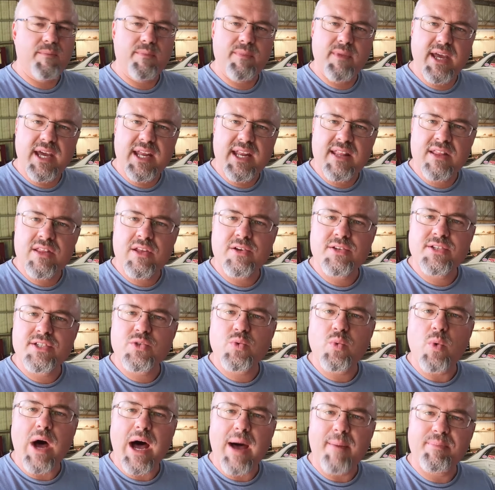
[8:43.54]
getting those
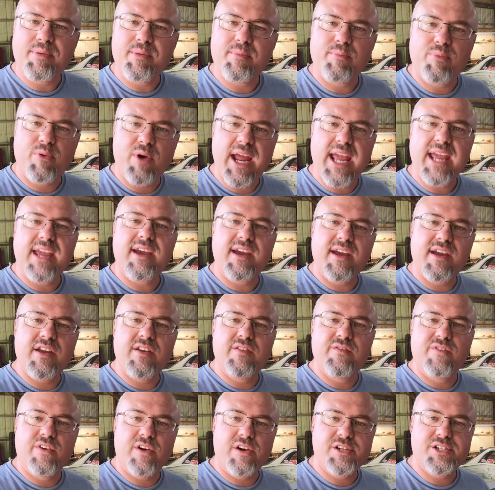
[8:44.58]
swap brake
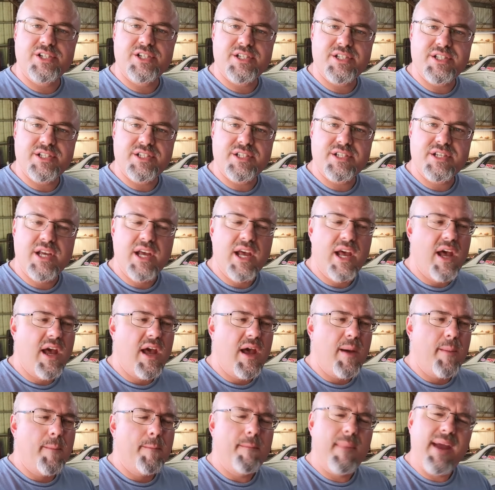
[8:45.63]
conversions.
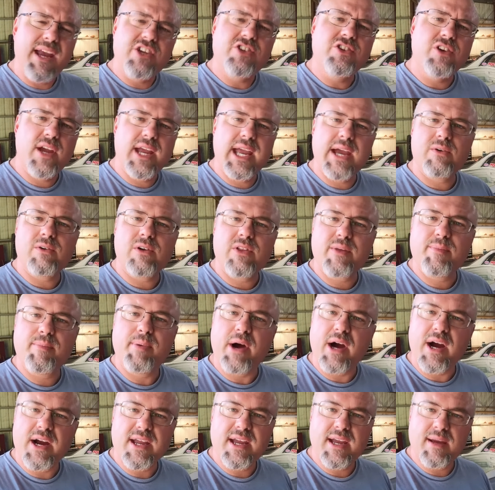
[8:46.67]
Make sure you get one of the
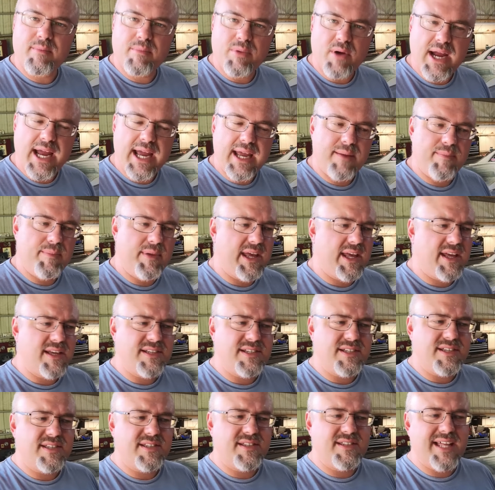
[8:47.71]
parking brake,
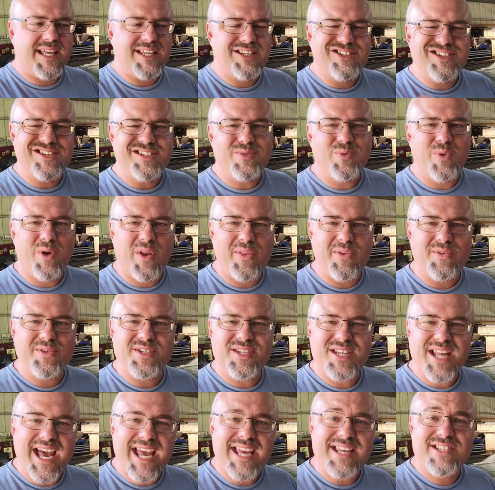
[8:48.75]
because that's just one of those
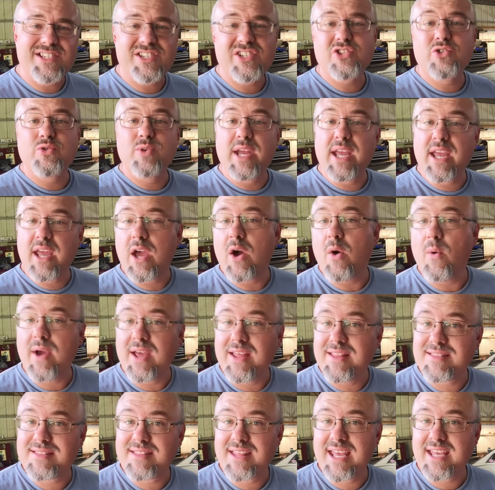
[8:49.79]
nice
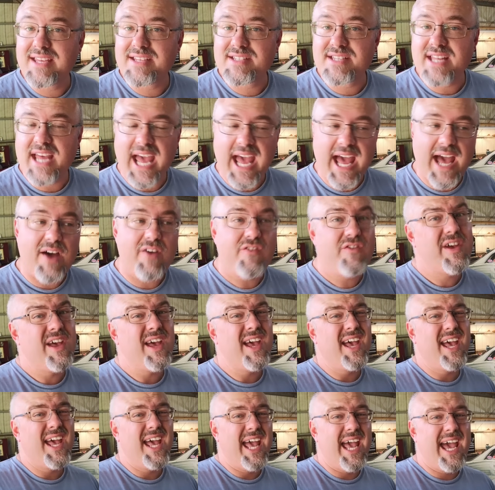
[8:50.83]
street-going things to have,
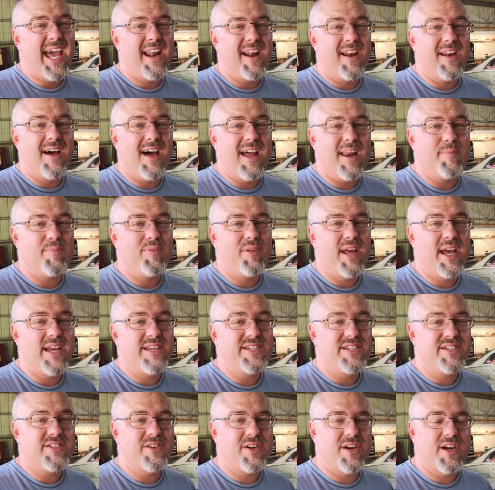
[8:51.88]
and a lot of
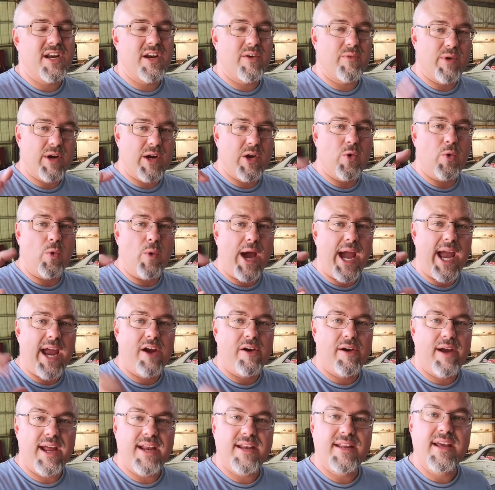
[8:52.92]
places are going to
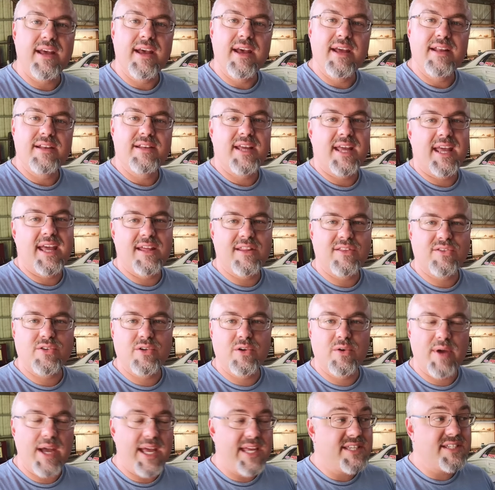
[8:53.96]
require it to get
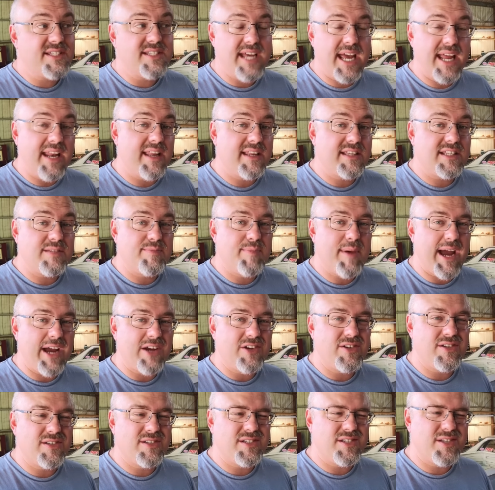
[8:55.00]
through a state
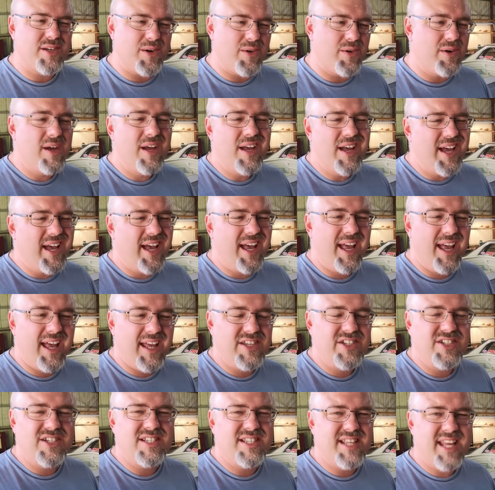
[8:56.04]
inspection, so
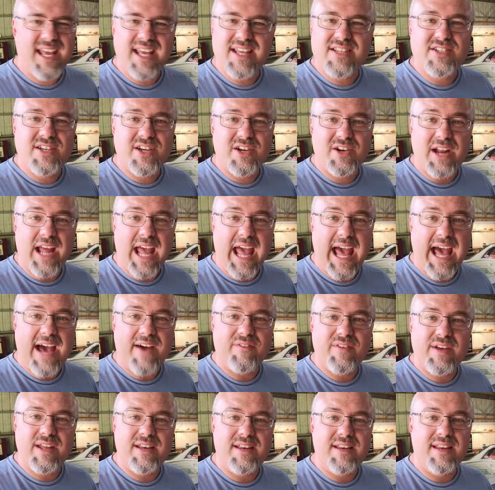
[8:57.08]
it's just easier to have
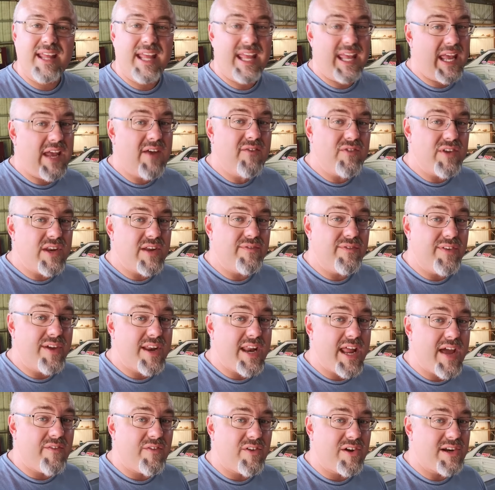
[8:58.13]
it, even if you
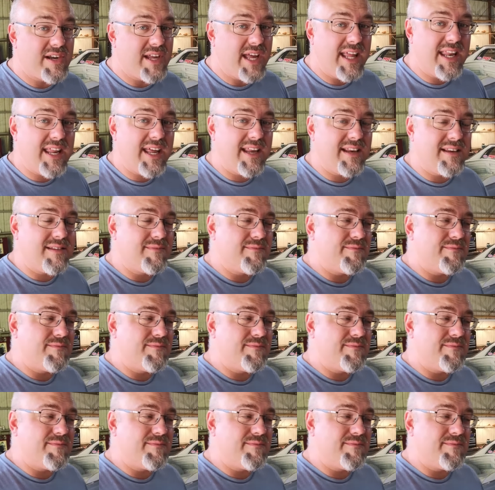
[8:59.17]
never need it,